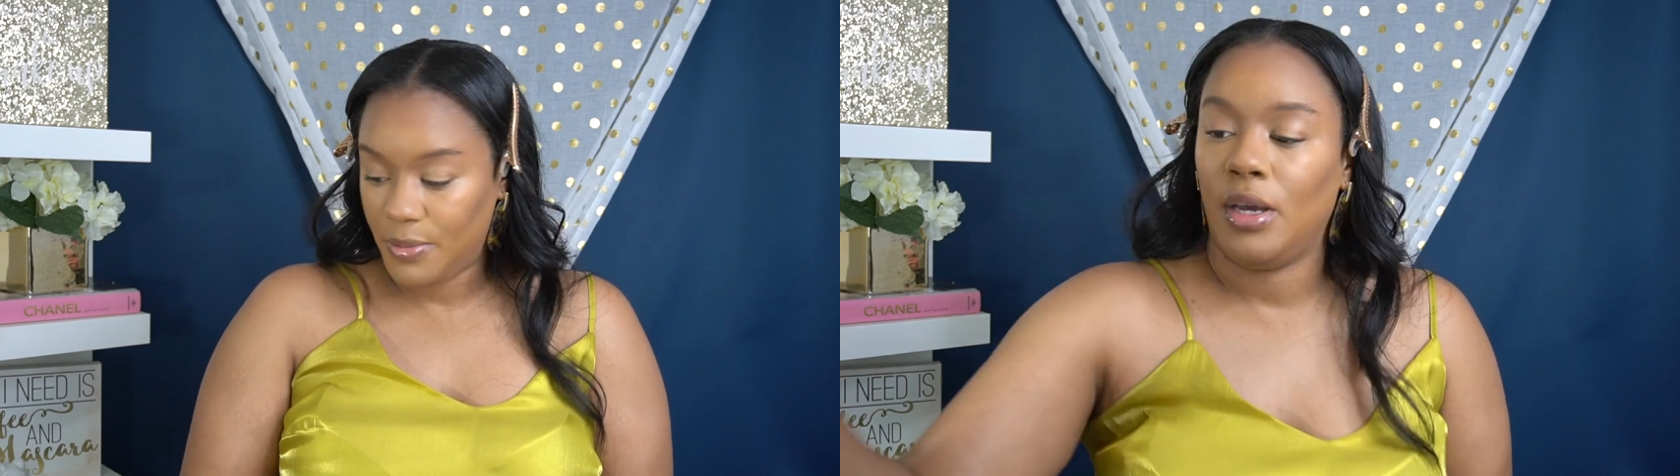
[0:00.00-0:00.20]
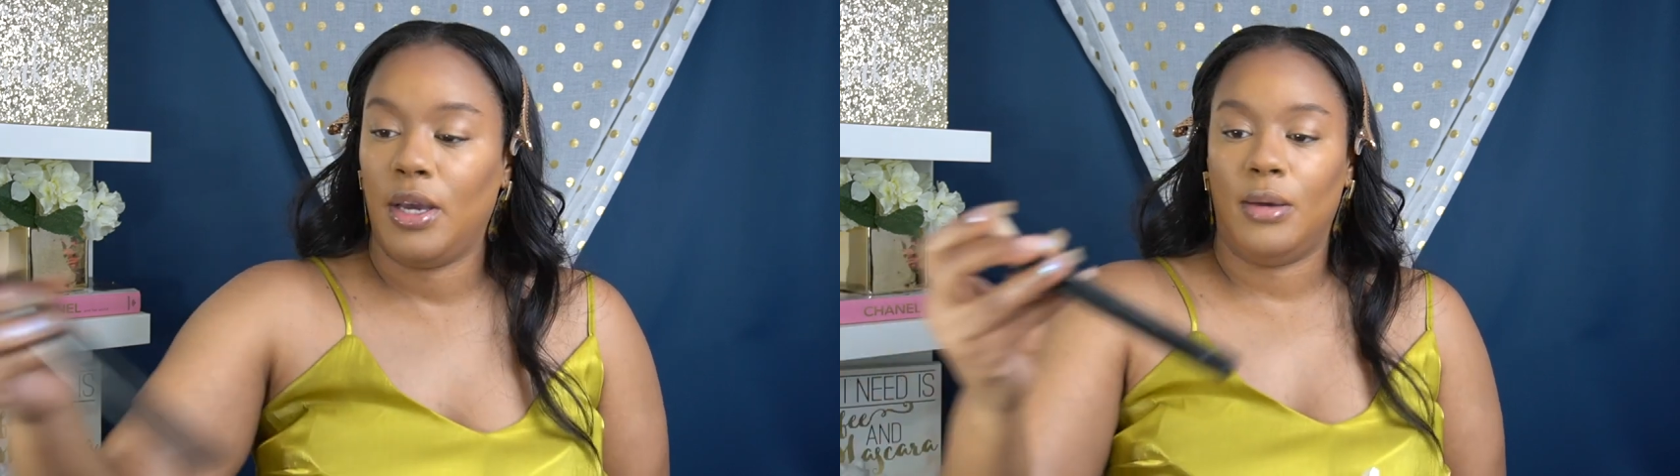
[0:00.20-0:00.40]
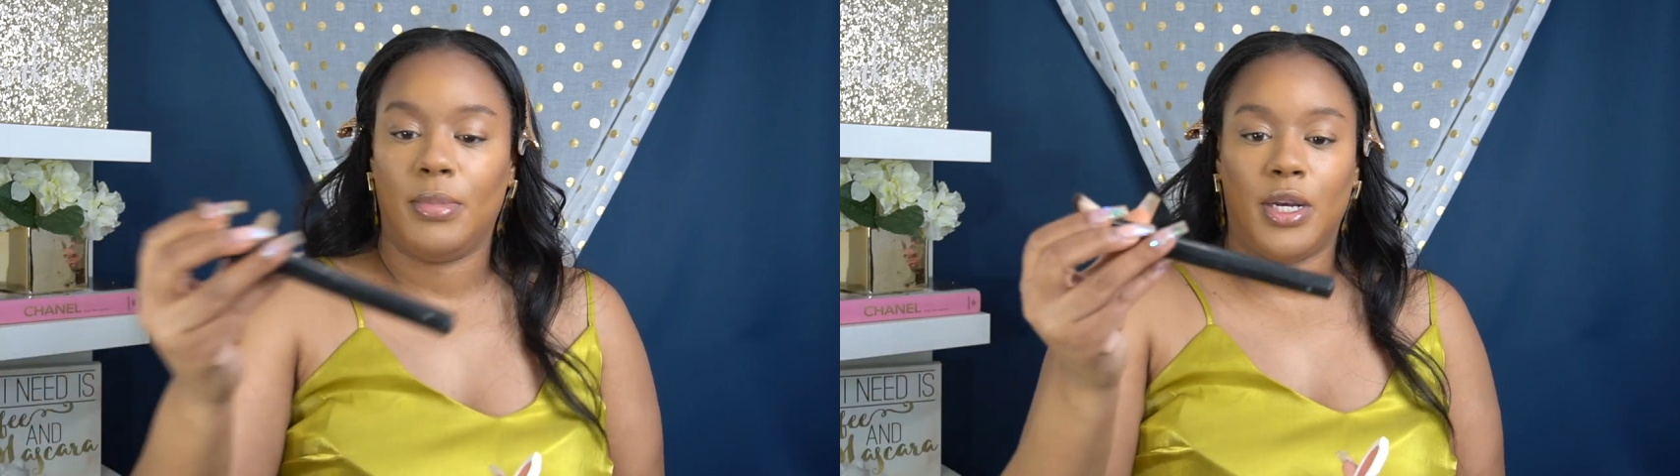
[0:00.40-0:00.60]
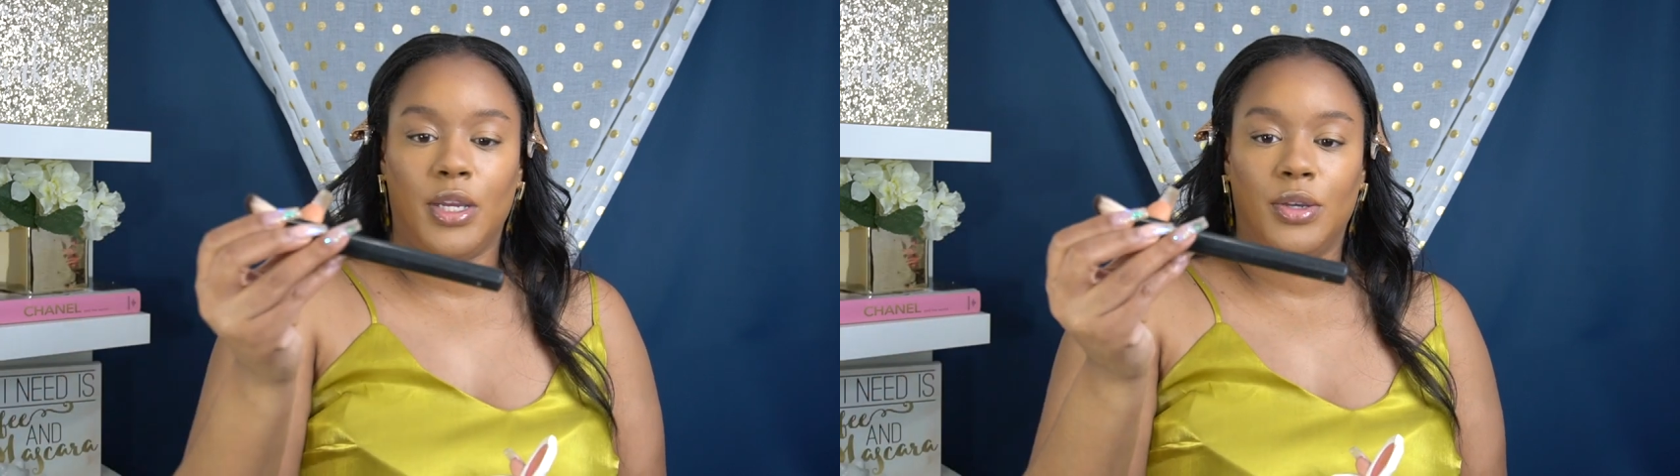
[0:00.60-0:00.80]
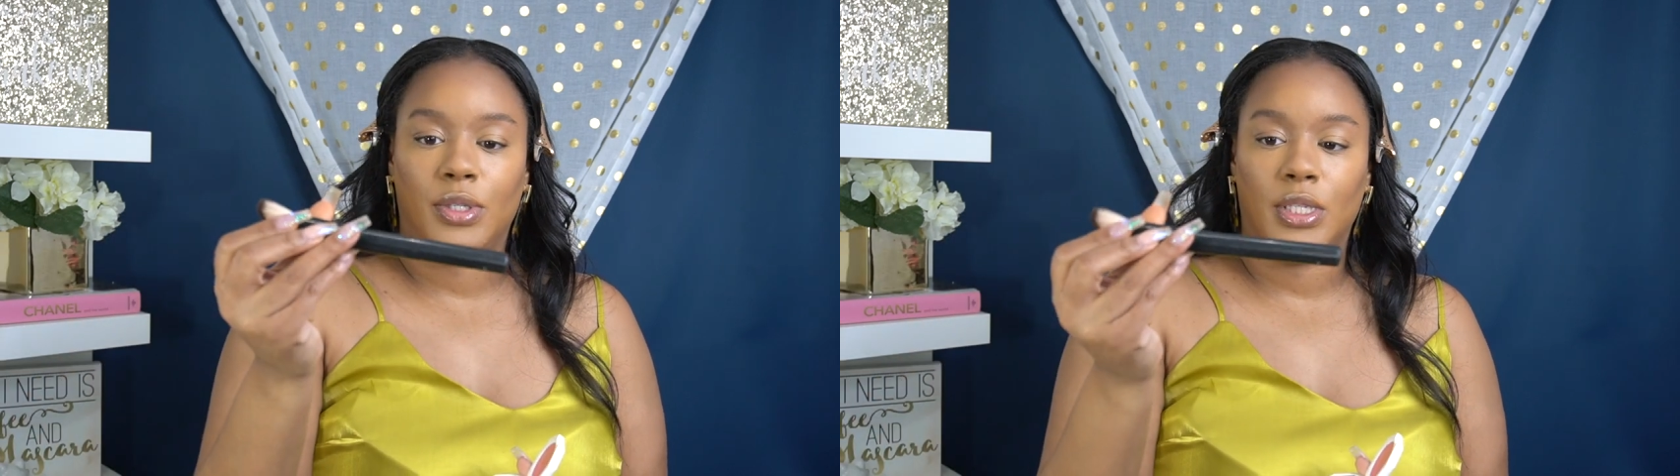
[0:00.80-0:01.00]
I'm gonna
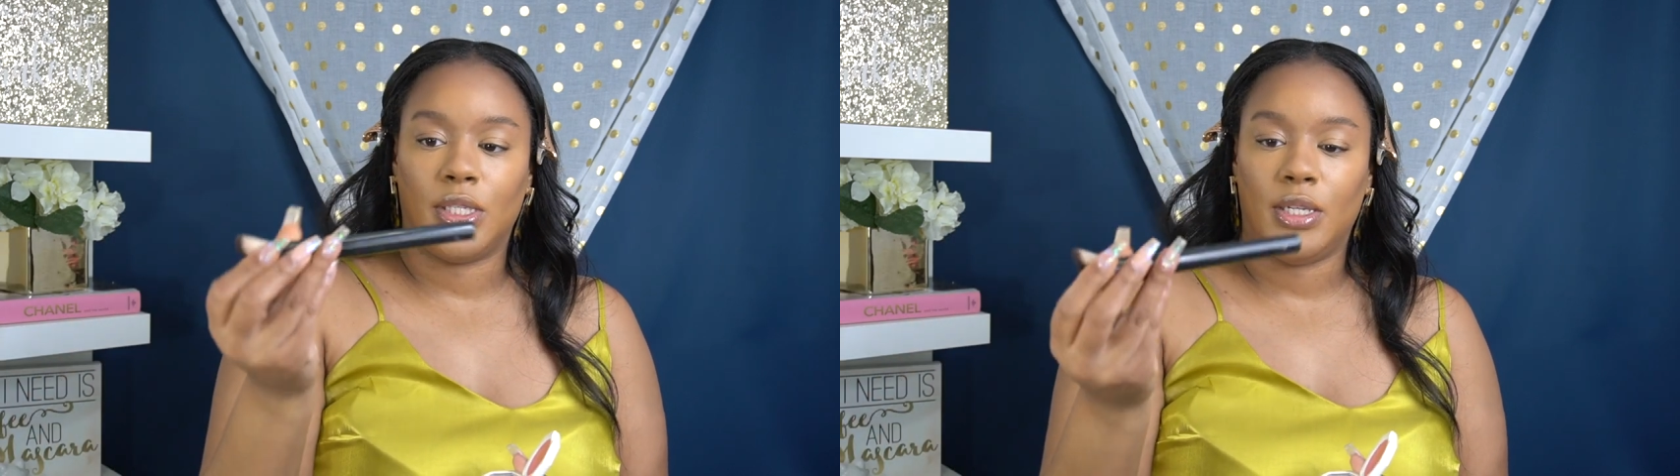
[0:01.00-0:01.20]
use this